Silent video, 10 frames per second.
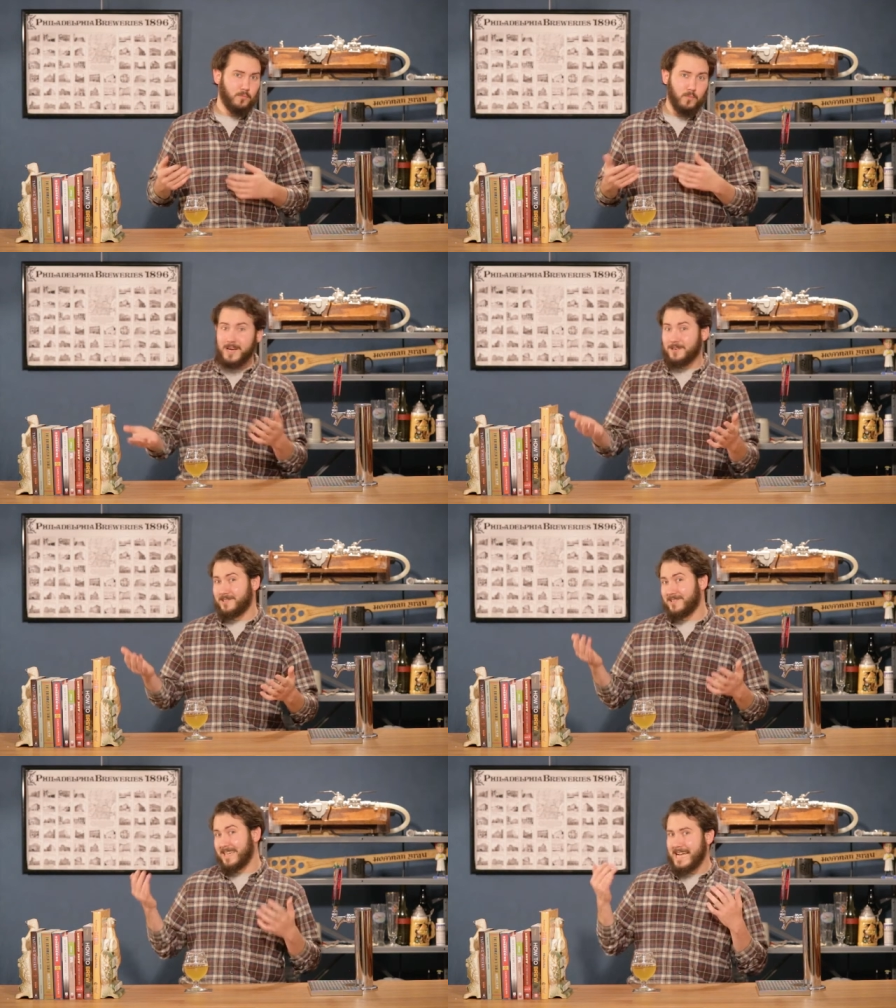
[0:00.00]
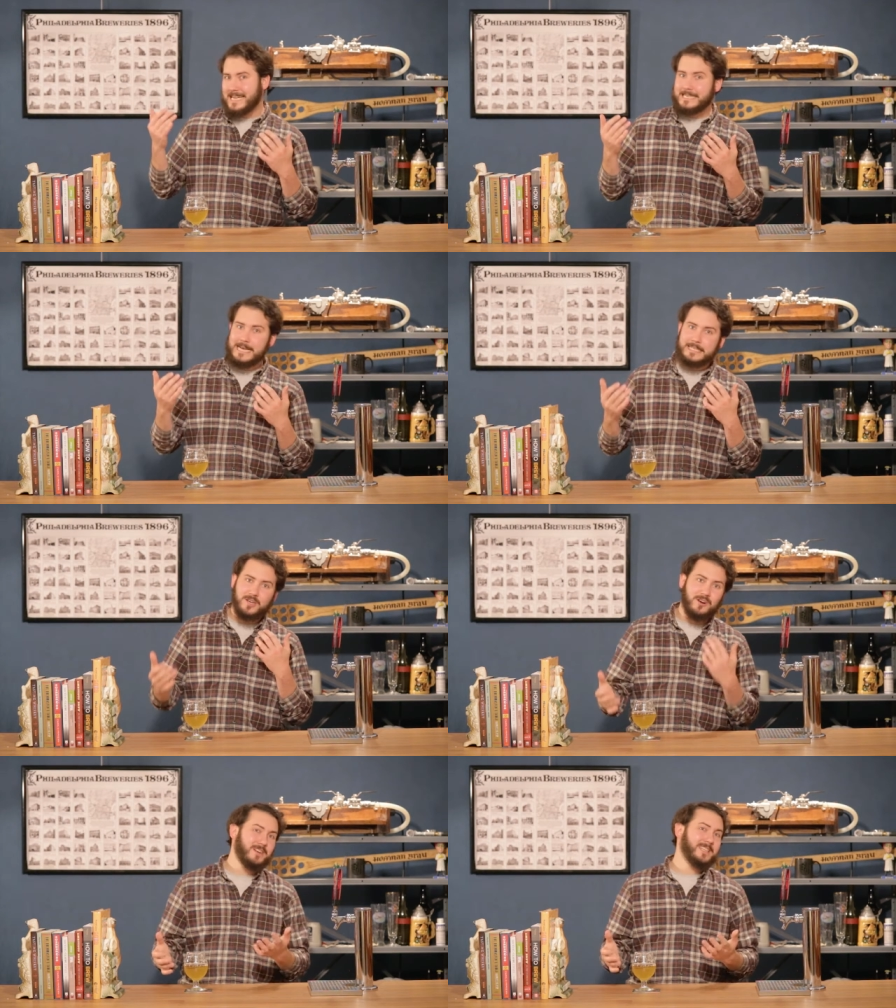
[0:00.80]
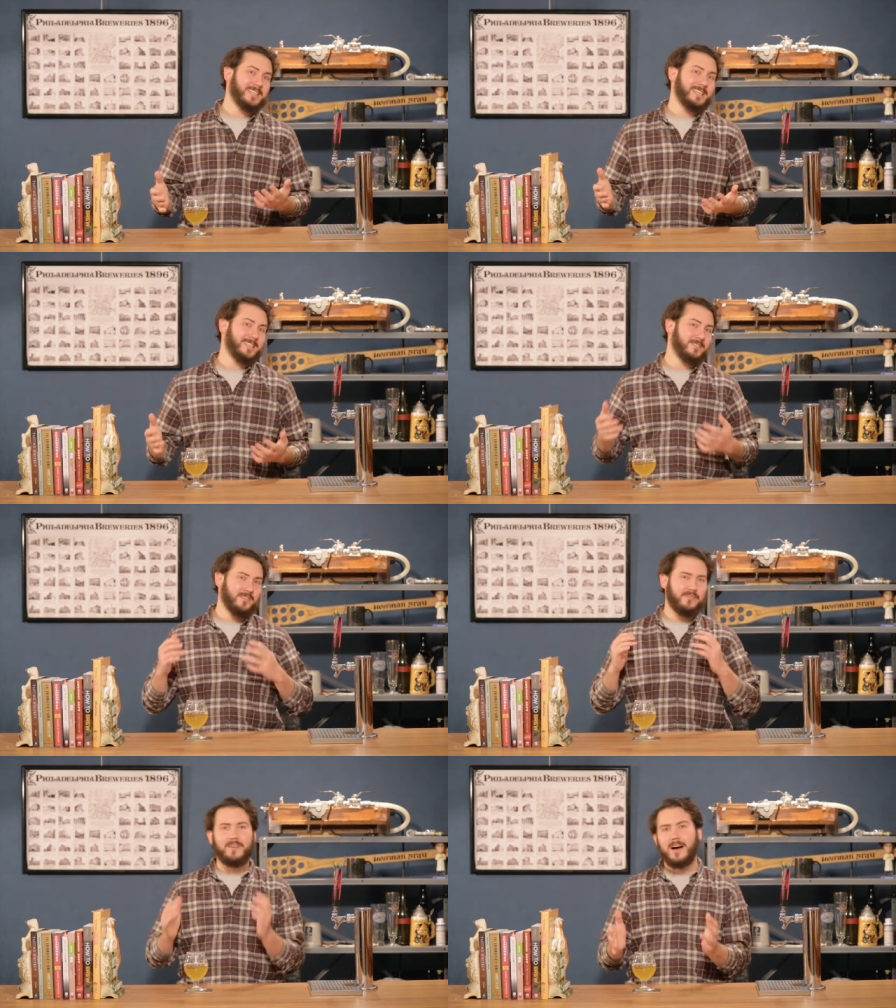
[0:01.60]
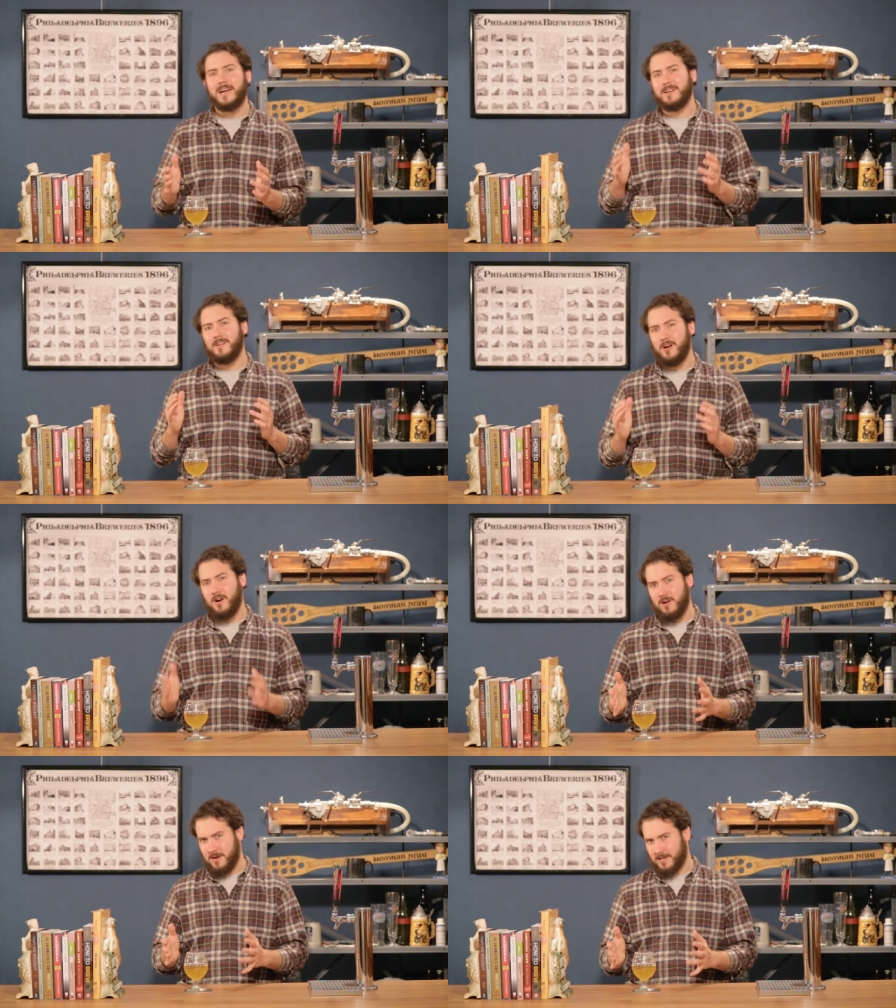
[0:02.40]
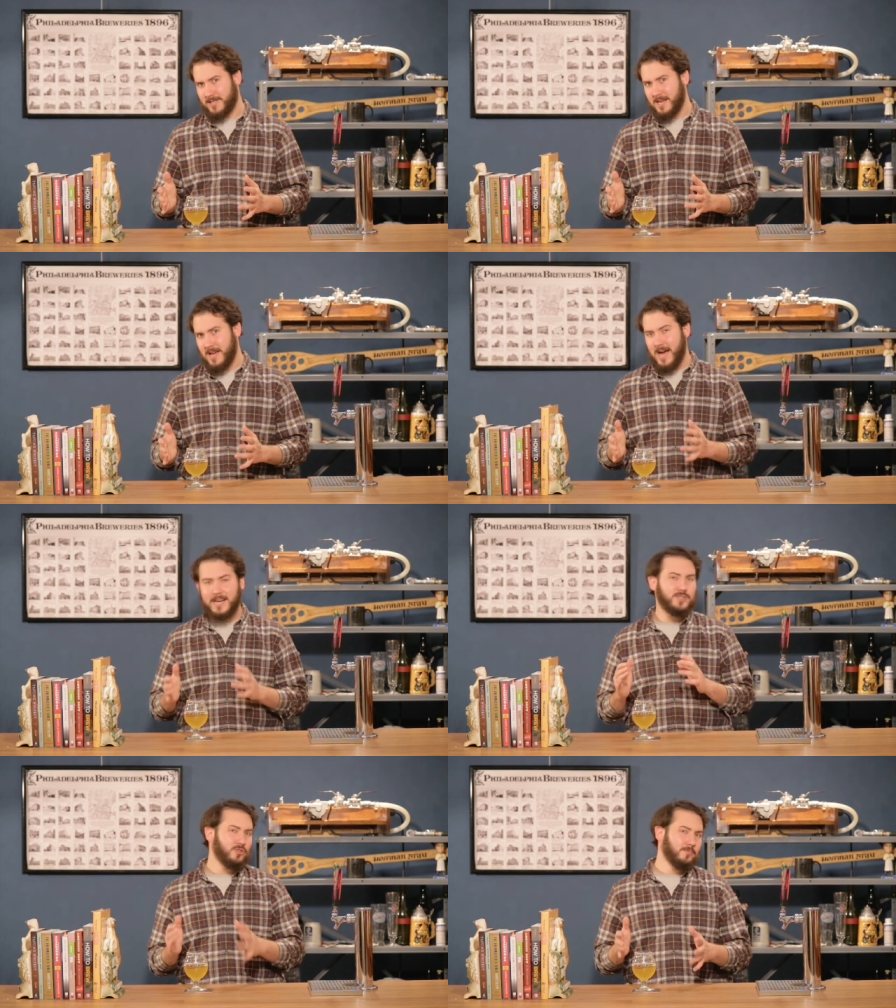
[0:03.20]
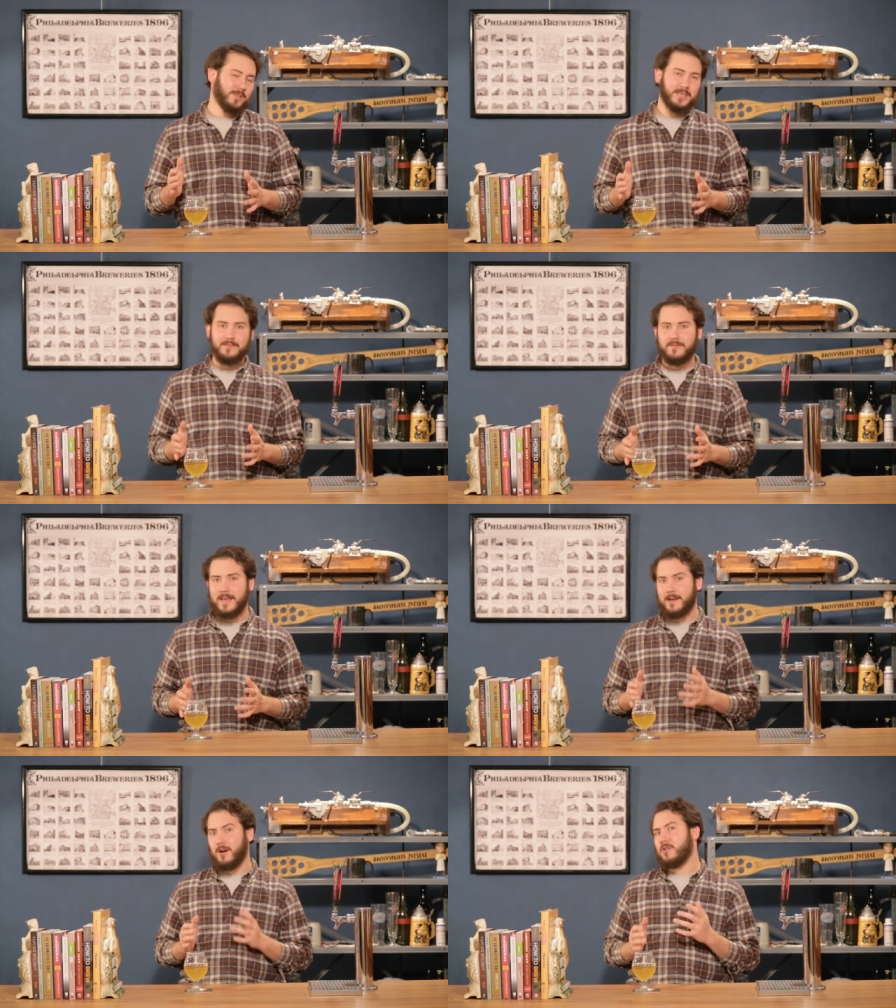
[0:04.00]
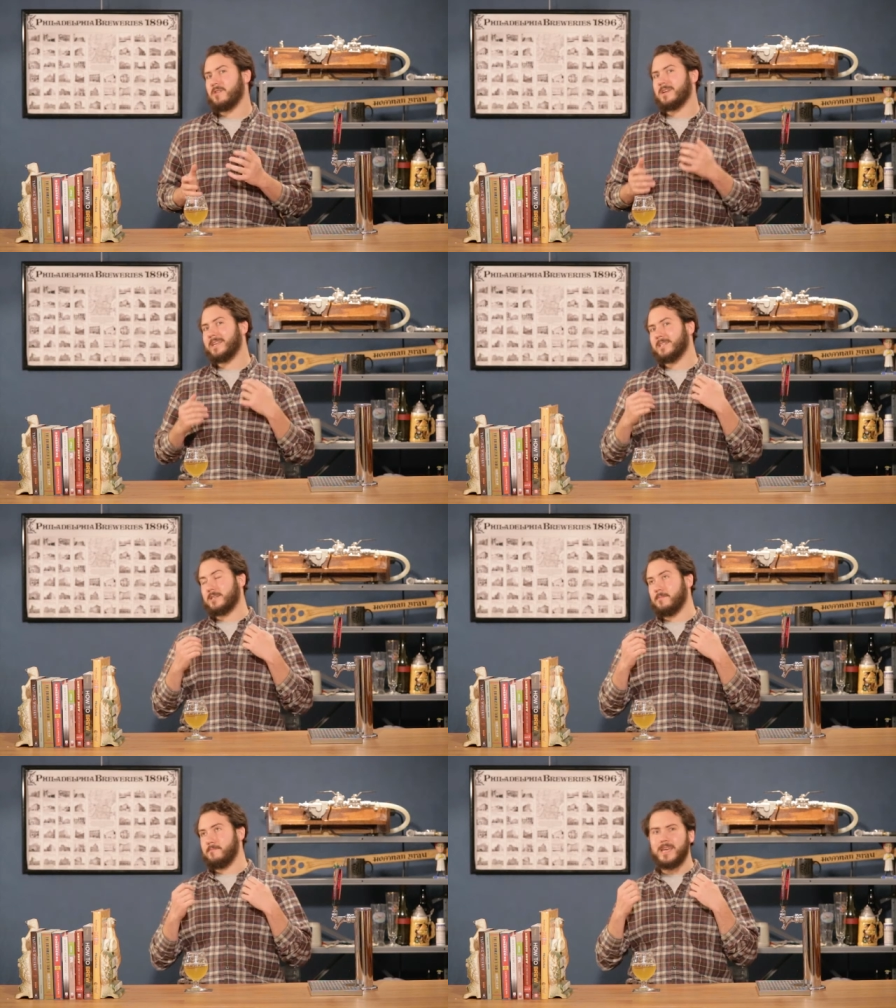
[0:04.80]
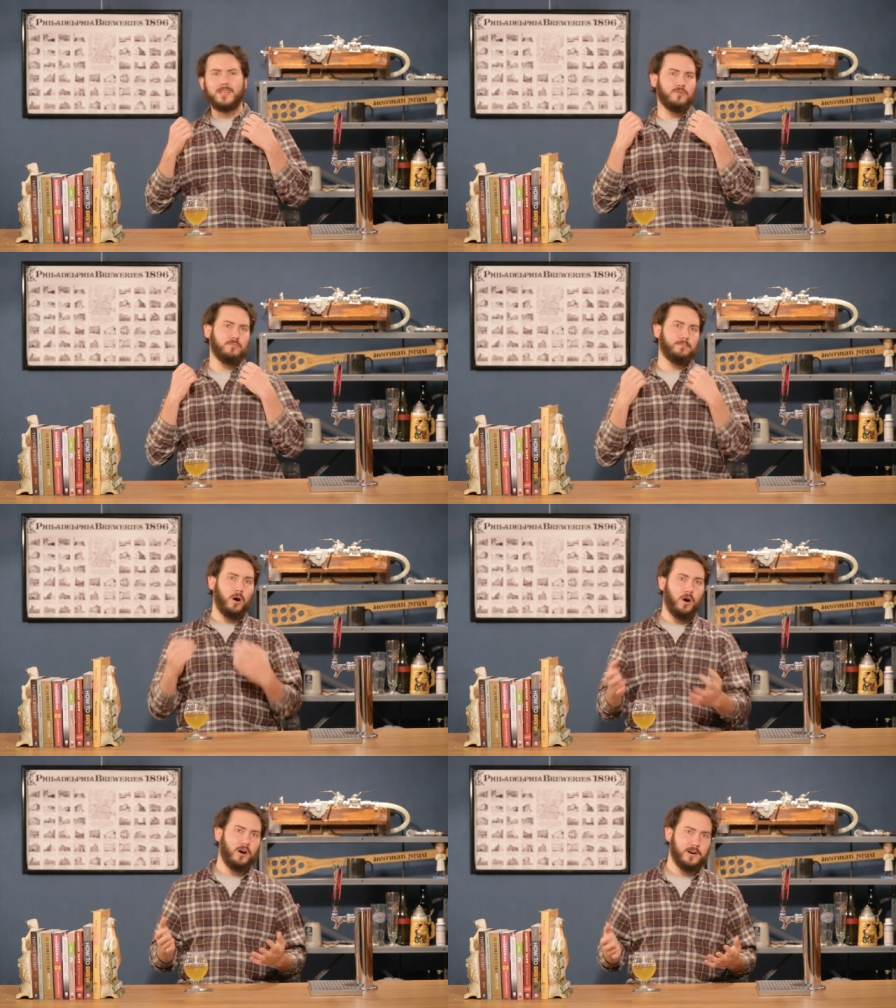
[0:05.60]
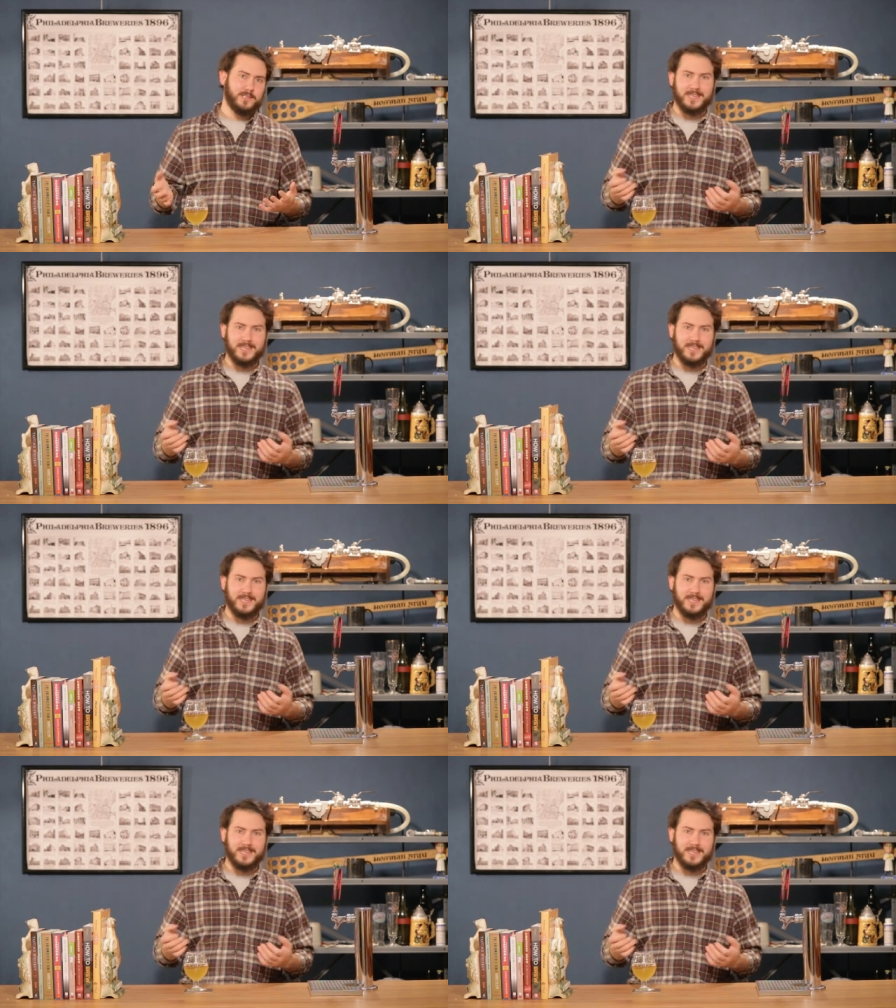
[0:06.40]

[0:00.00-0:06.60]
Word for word: Well, as hard as it is to define art, I do believe that art needs to make you pause.